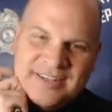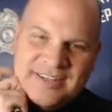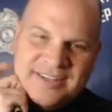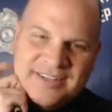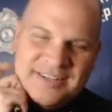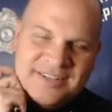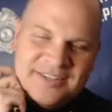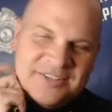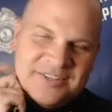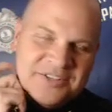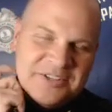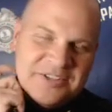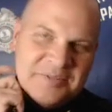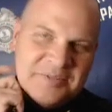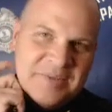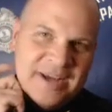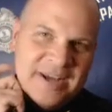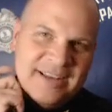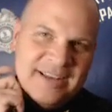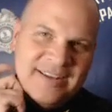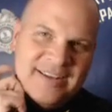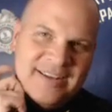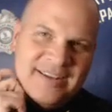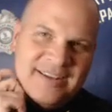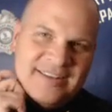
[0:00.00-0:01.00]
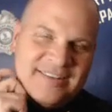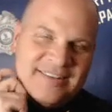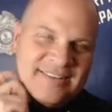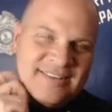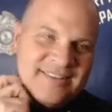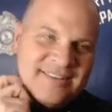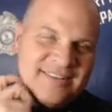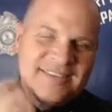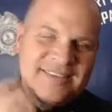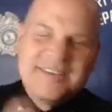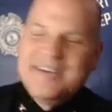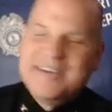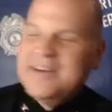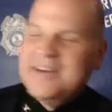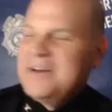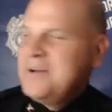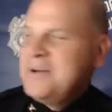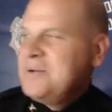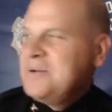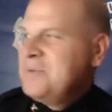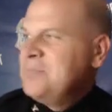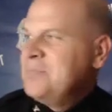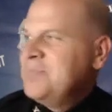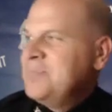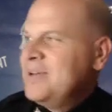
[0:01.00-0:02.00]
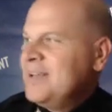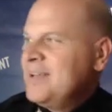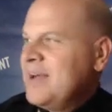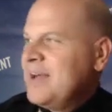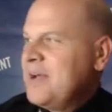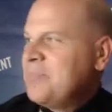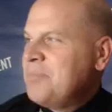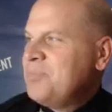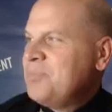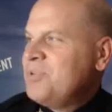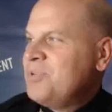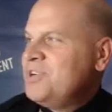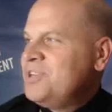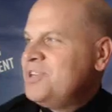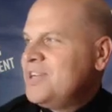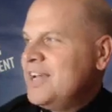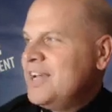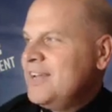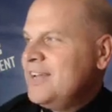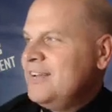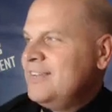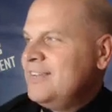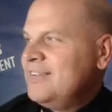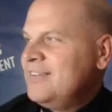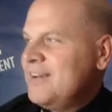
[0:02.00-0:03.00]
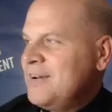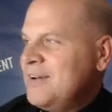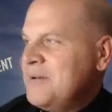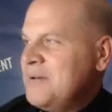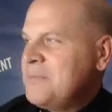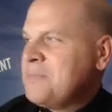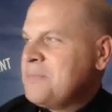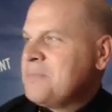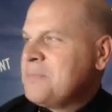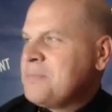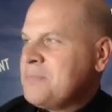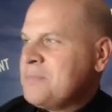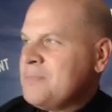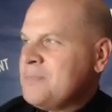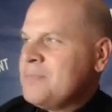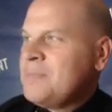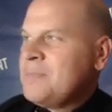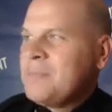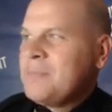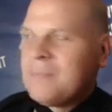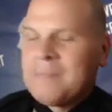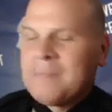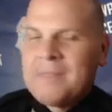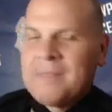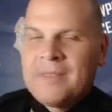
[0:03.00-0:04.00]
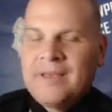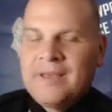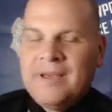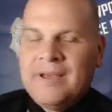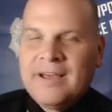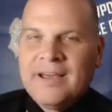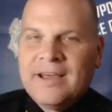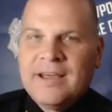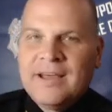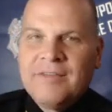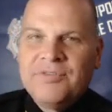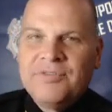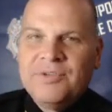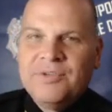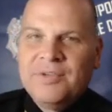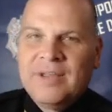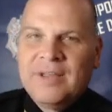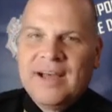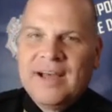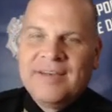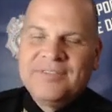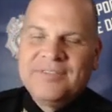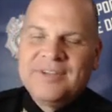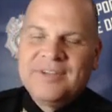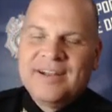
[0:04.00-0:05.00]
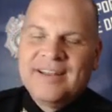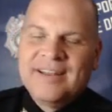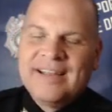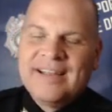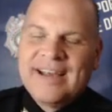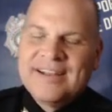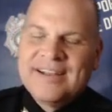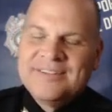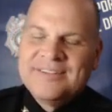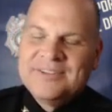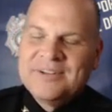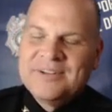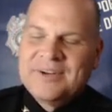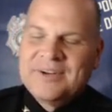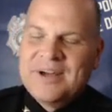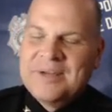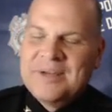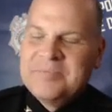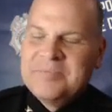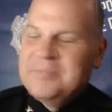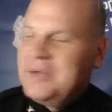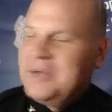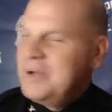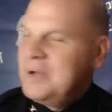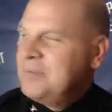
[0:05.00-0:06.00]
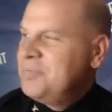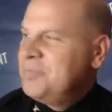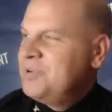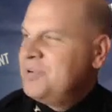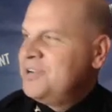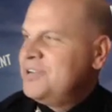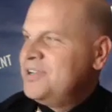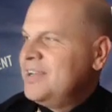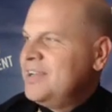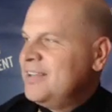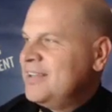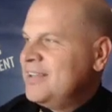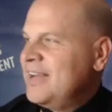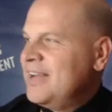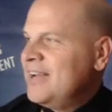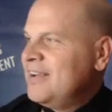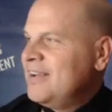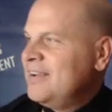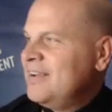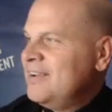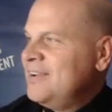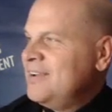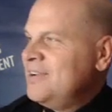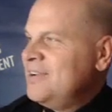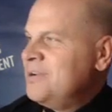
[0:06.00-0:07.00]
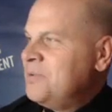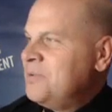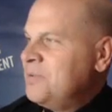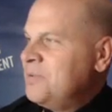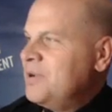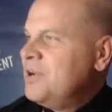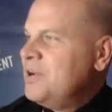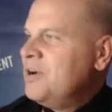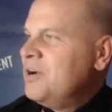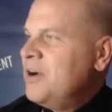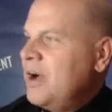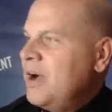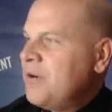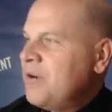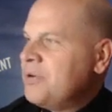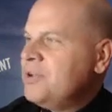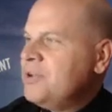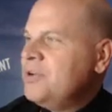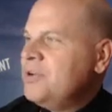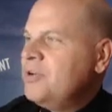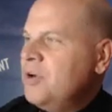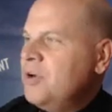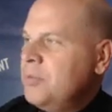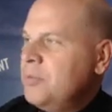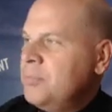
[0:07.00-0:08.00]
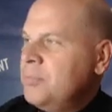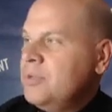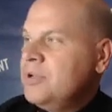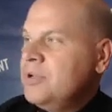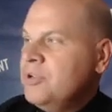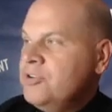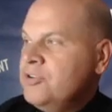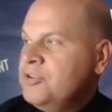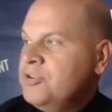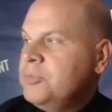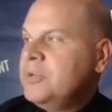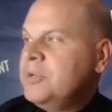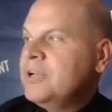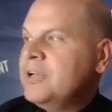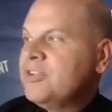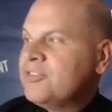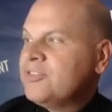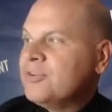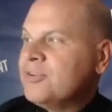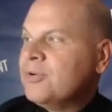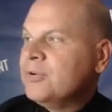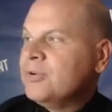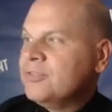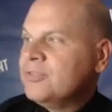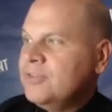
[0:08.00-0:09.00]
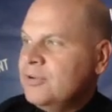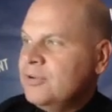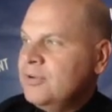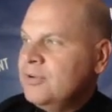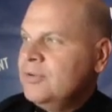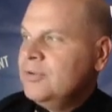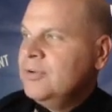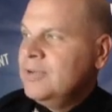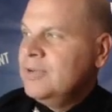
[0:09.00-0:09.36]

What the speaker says: There's some ideas, but I appreciate. I got a few laughs out of that, so I appreciate that. Rhea, how are you? Hope you should be in school too,